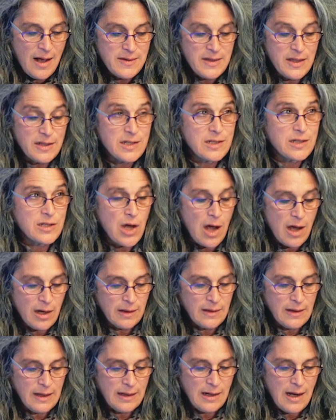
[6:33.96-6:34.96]
The
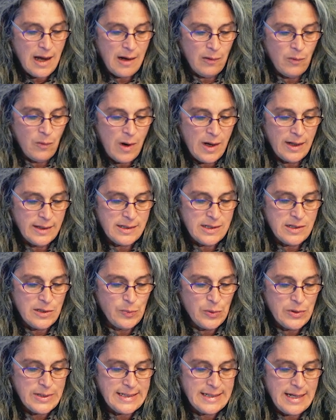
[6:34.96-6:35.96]
talk that I want to
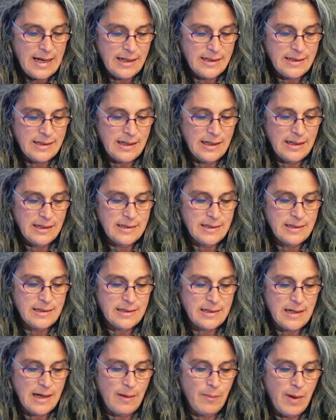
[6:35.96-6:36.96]
present
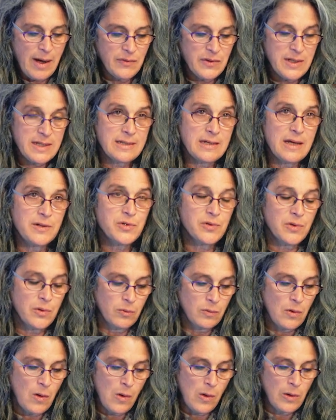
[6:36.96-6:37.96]
is about the central
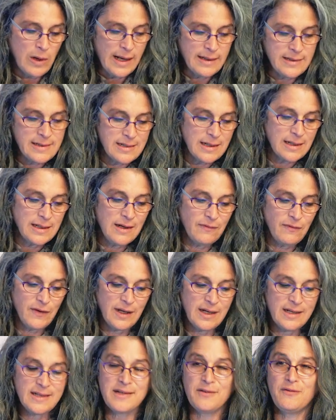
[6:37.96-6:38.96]
role and
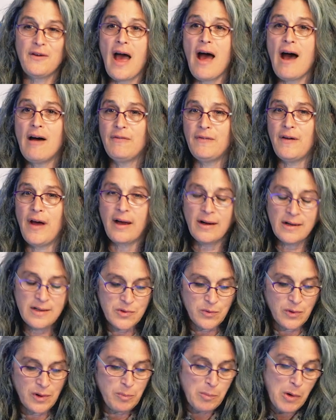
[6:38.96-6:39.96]
significance of
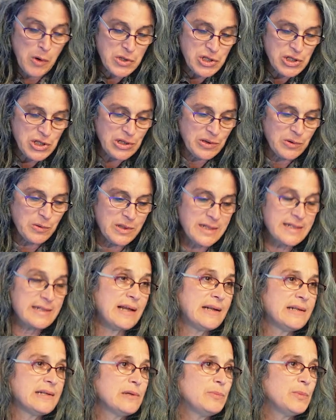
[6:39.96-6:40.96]
affect, or emotion, or
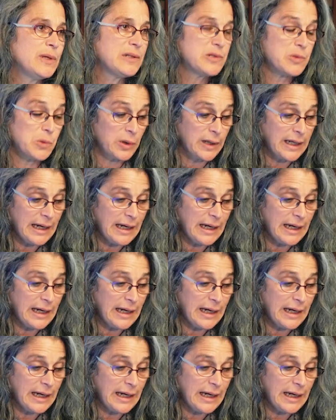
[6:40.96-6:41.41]
sentiment, or